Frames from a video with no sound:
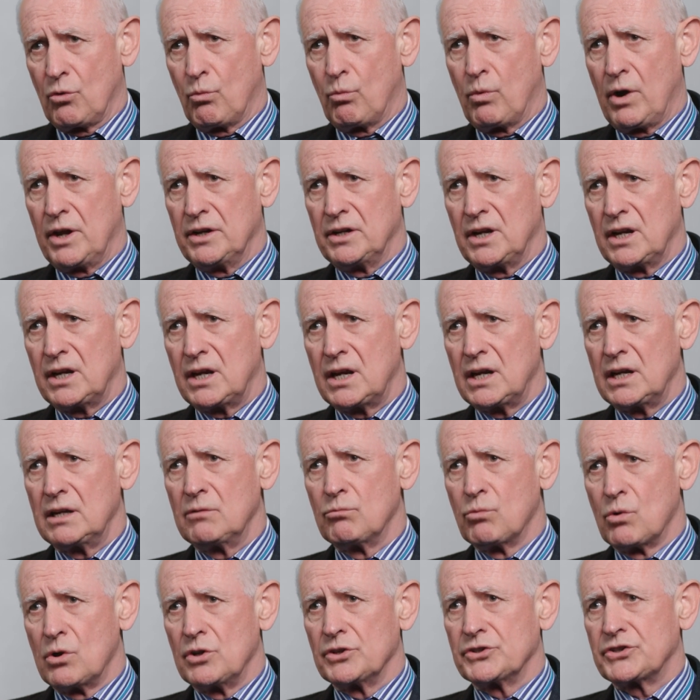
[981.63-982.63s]
when he
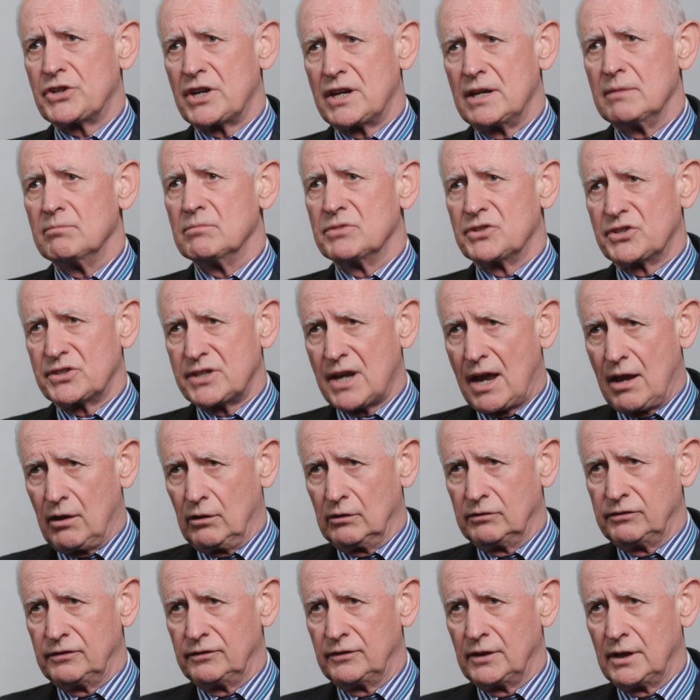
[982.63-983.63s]
was
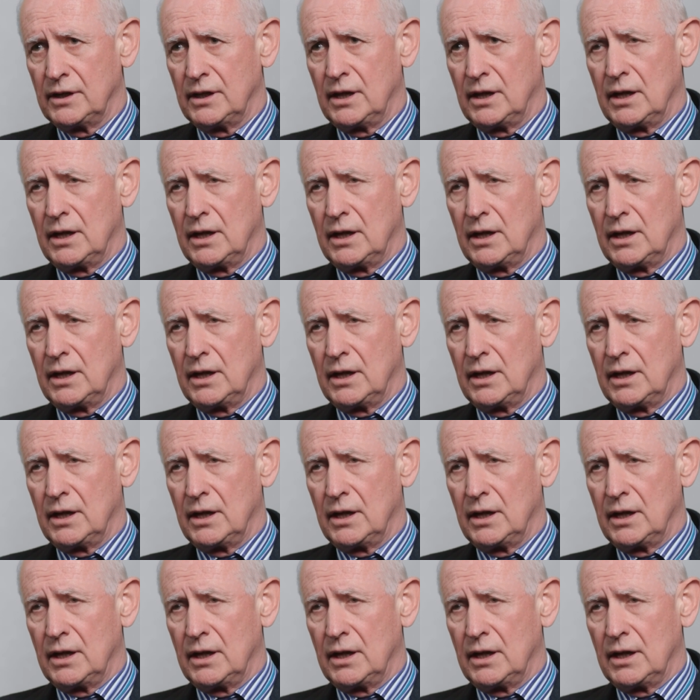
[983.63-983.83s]
himself